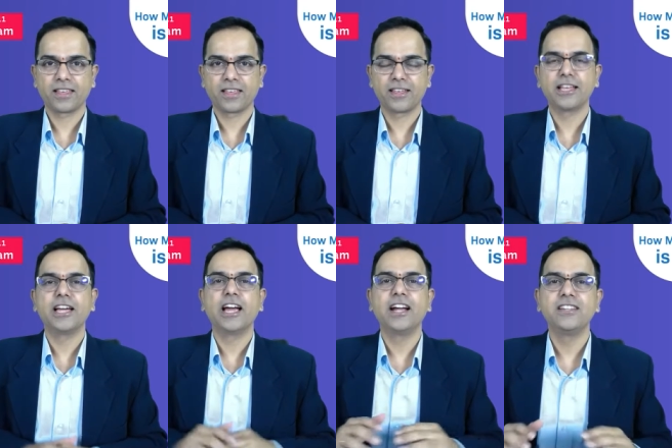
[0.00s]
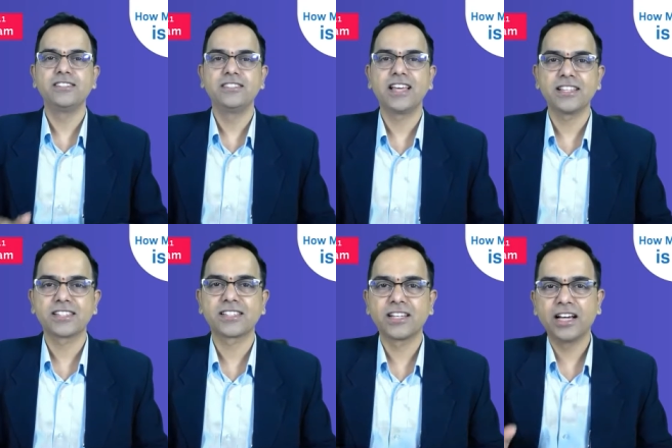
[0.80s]
It is just
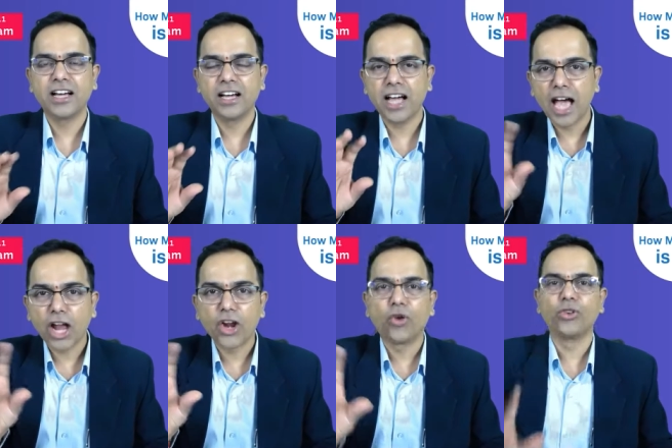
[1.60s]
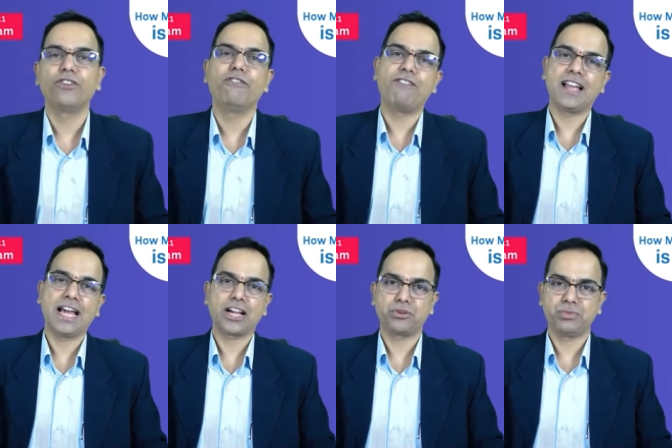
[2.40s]
around 5 lakh rupees.